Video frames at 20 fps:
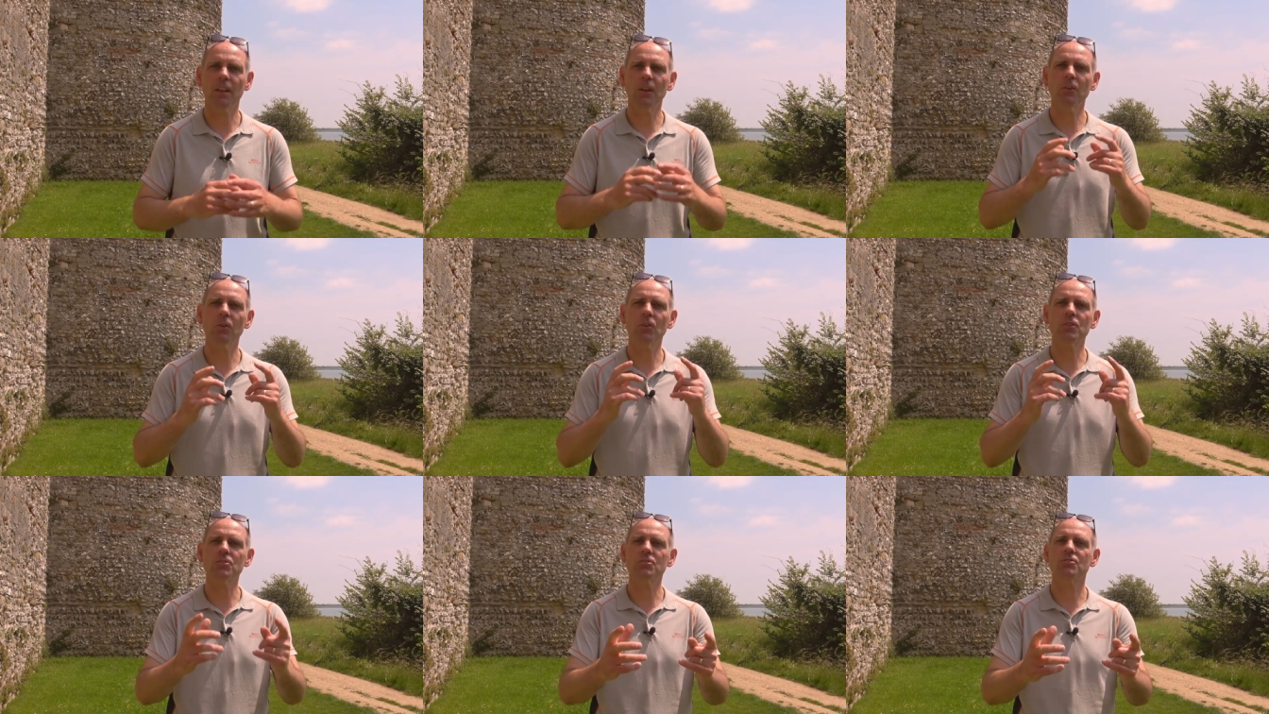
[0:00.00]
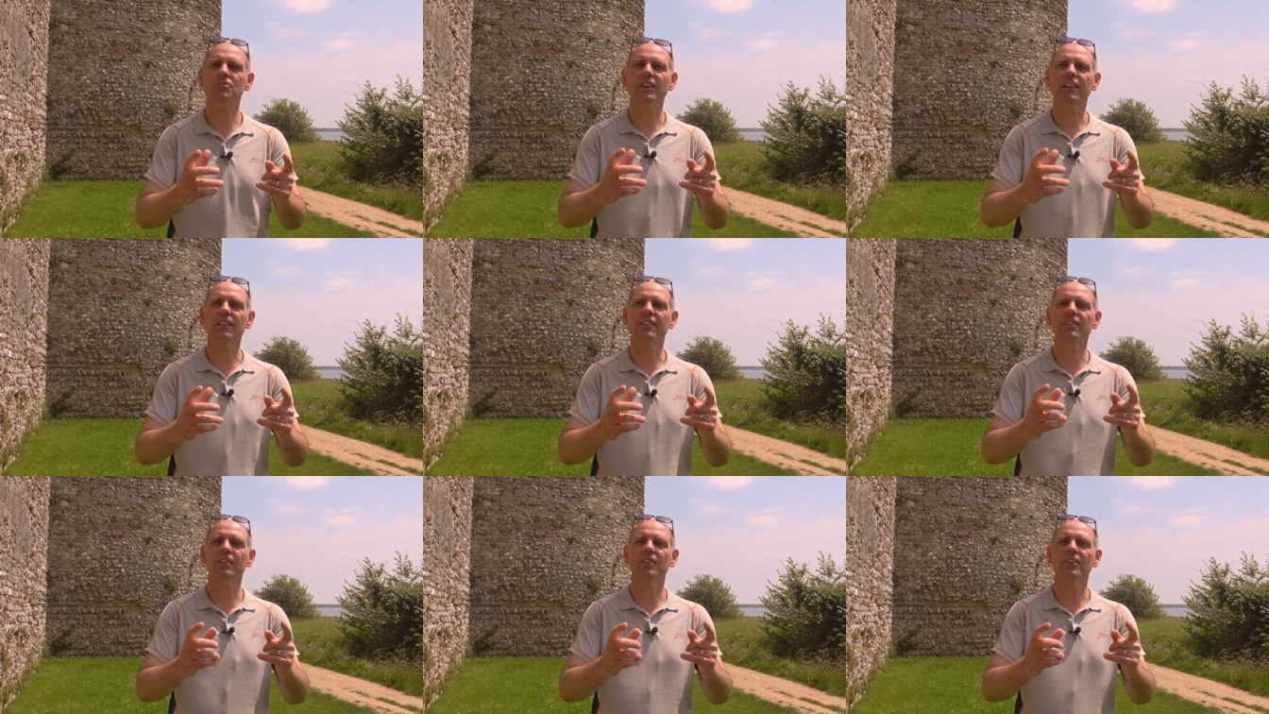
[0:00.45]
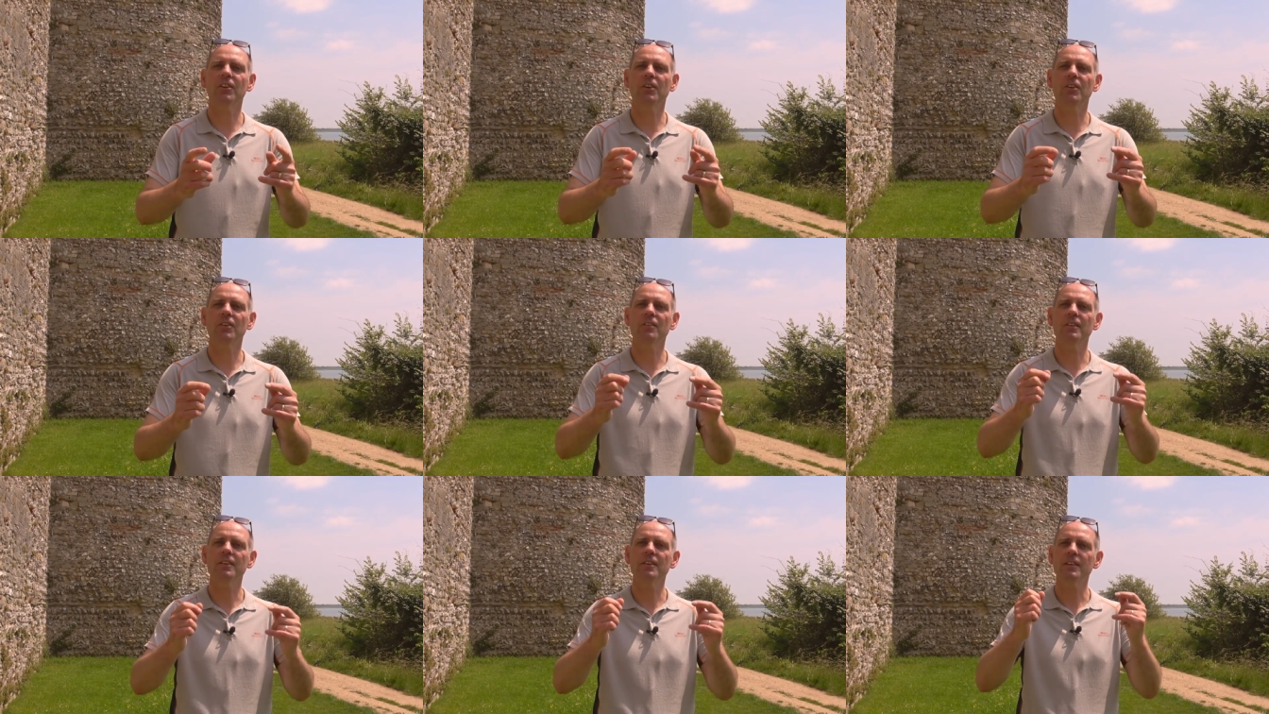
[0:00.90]
Lord strengthen
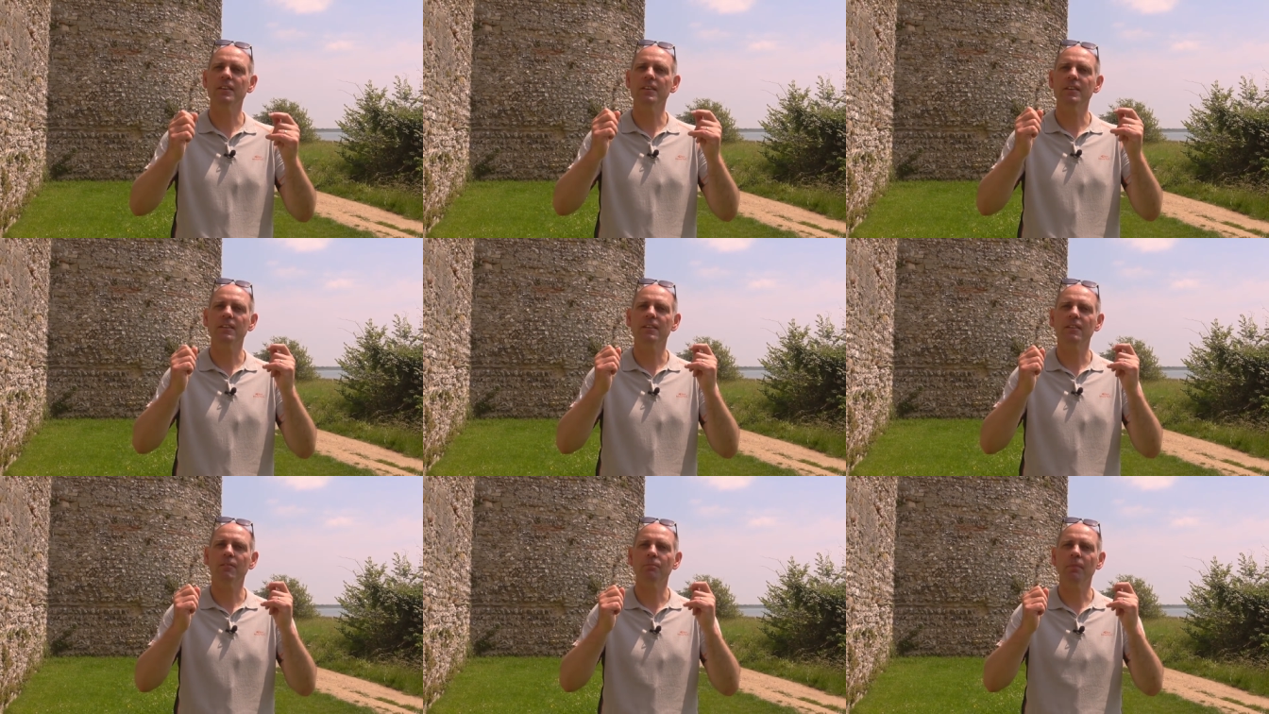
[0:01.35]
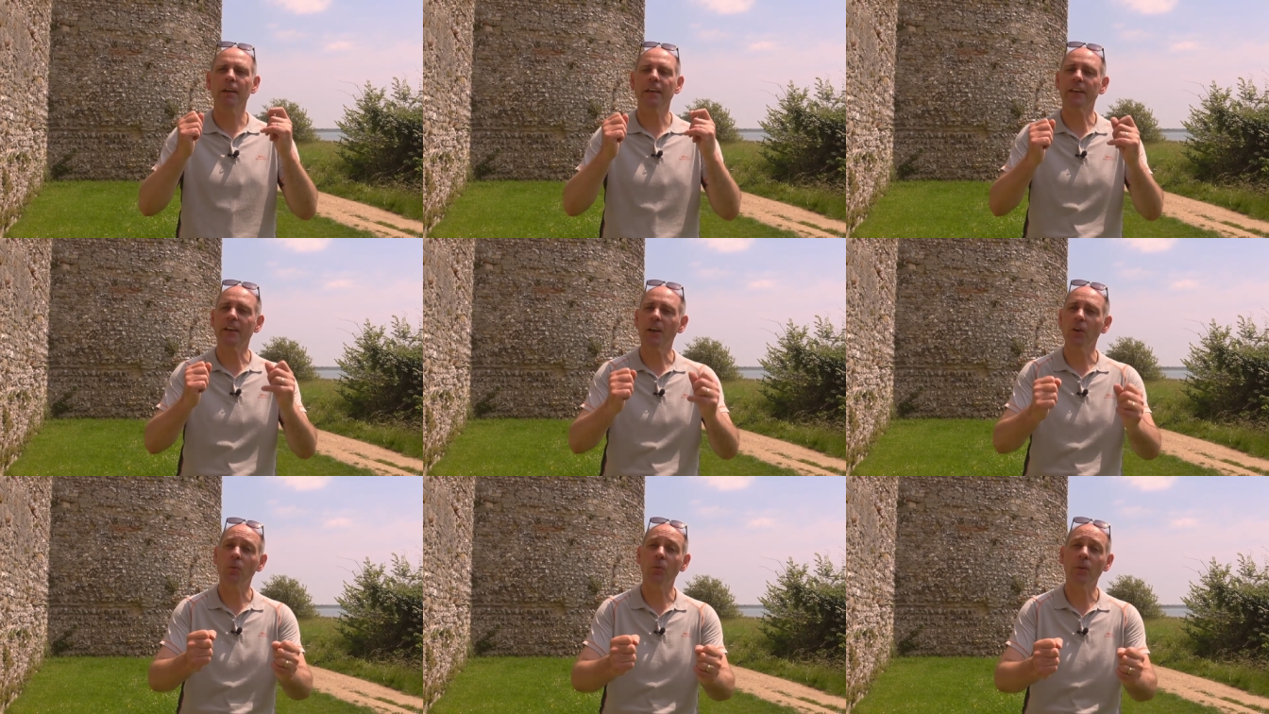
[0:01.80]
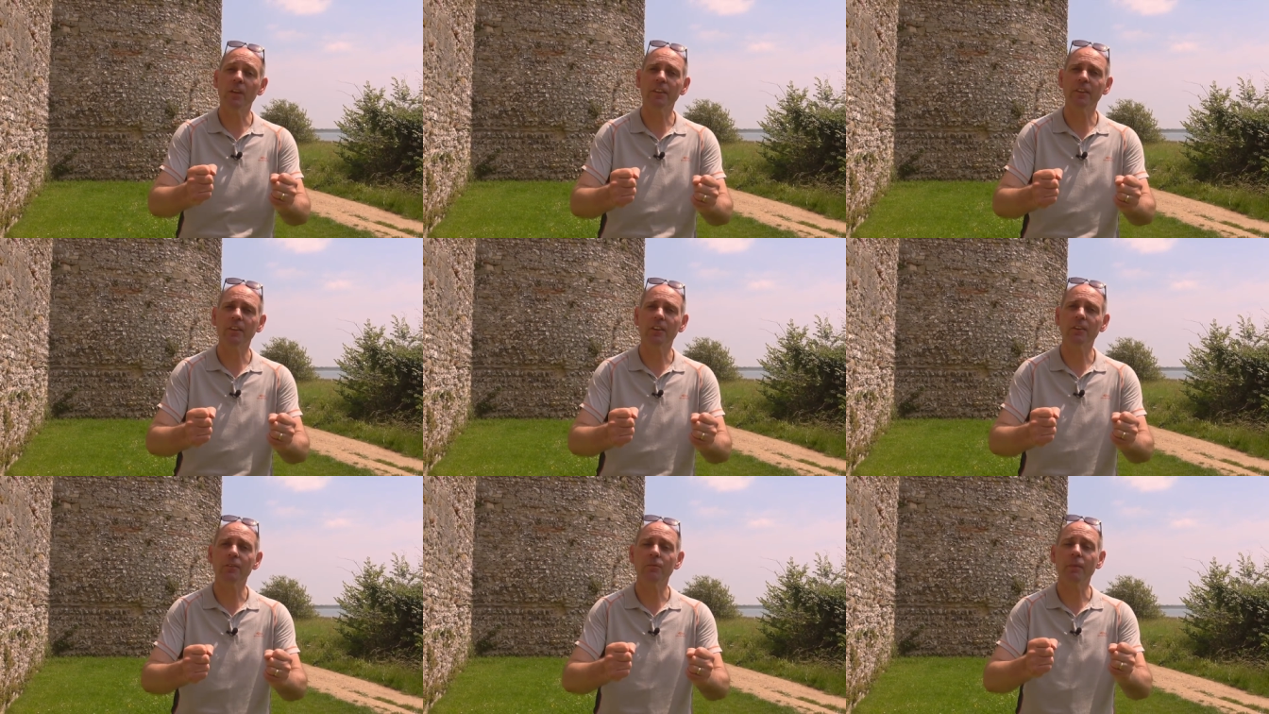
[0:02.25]
you, may He go with
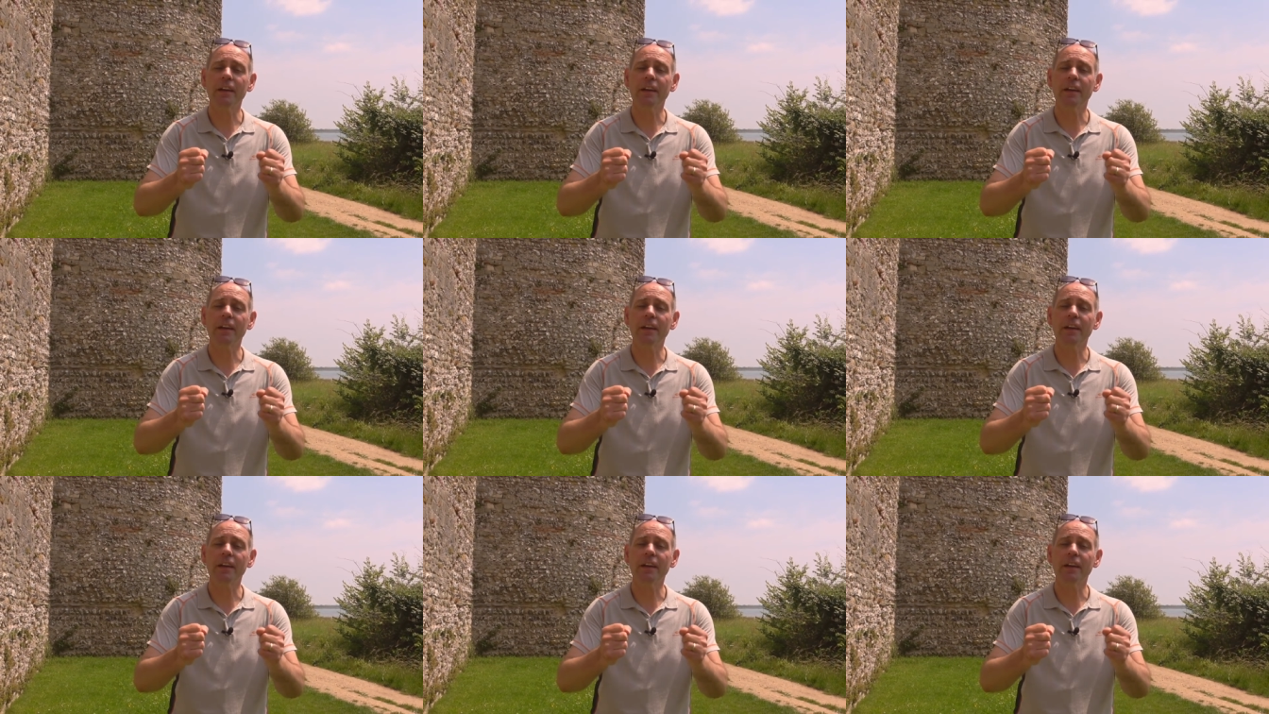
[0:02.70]
you,